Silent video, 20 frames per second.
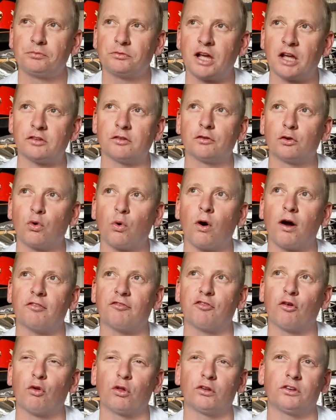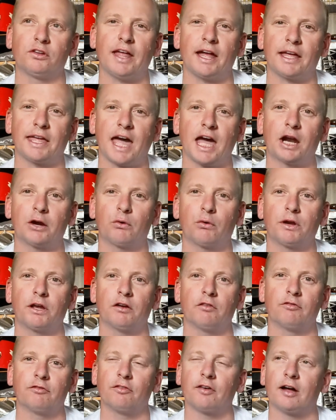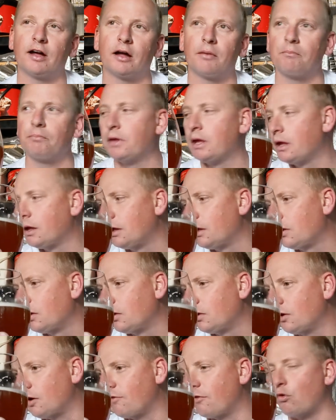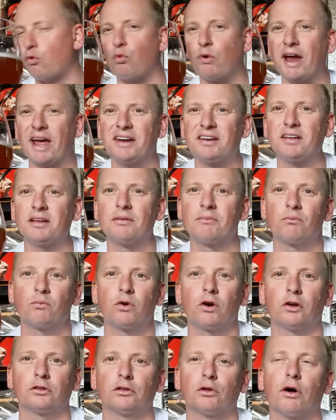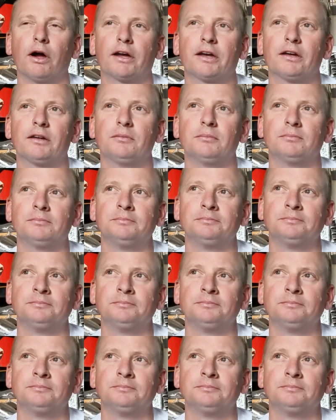doesn't quite fall into that category of a red where I'd like it.